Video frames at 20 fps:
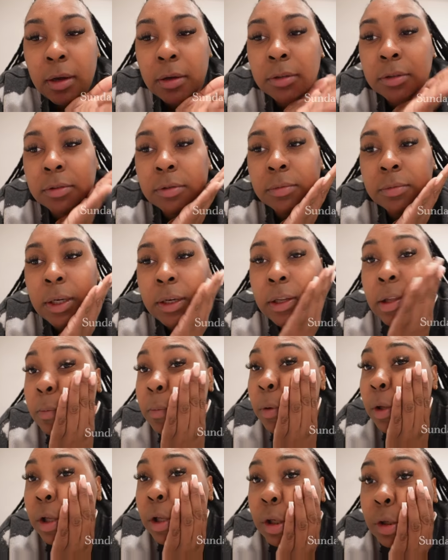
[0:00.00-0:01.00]
Um, they can
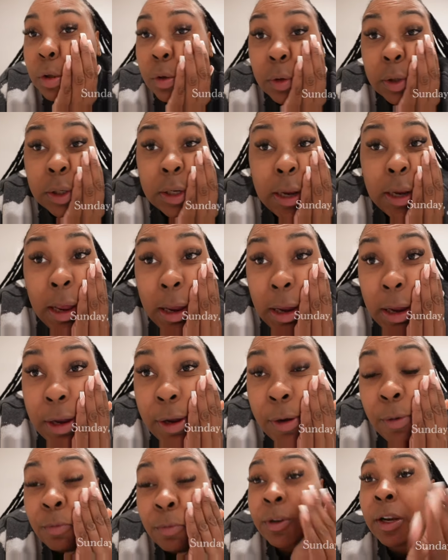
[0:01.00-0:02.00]
be during the
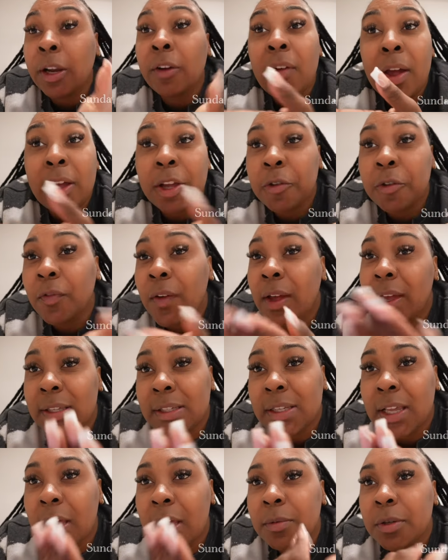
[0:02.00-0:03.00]
day, whenever I can find
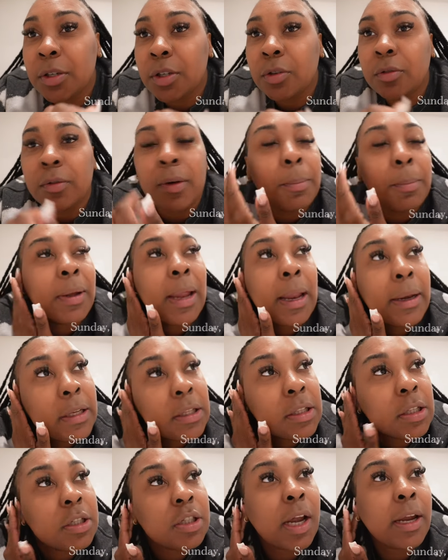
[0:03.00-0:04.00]
time to do it. But I
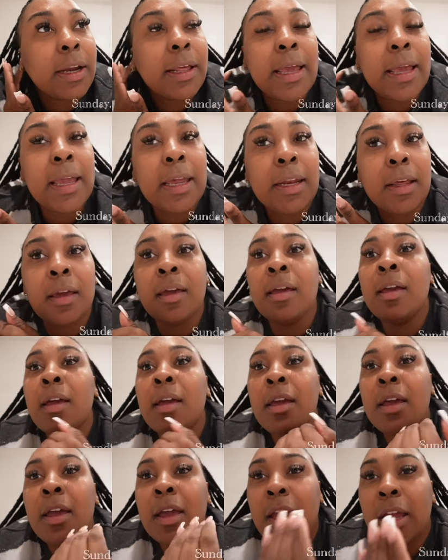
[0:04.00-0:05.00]
need to try to edit
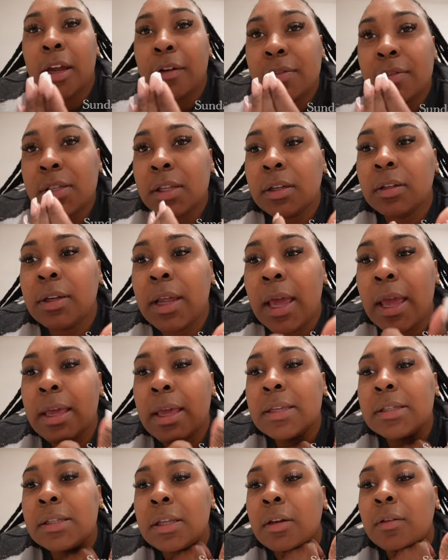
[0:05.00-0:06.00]
every single day
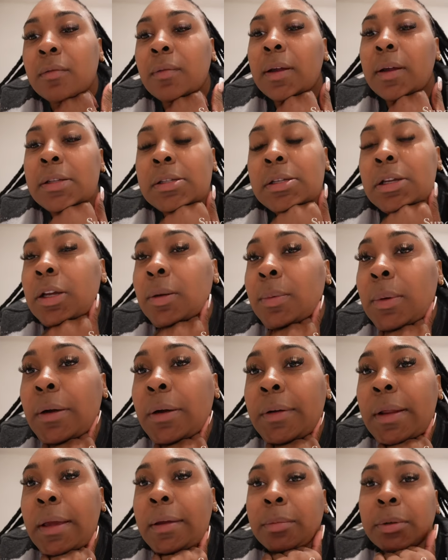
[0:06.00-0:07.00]
instead of waiting to
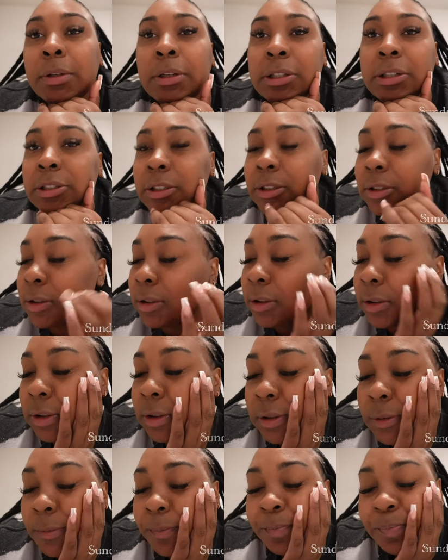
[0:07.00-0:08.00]
upload day,
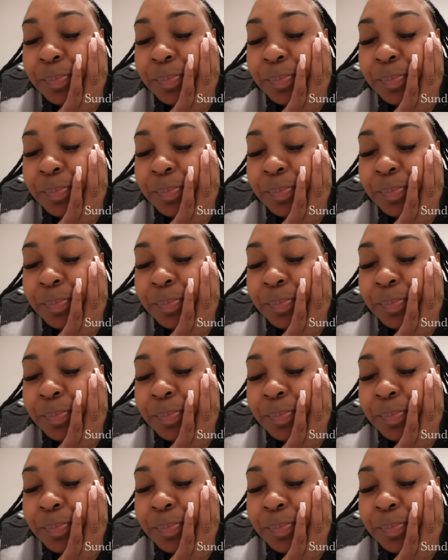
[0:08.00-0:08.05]
because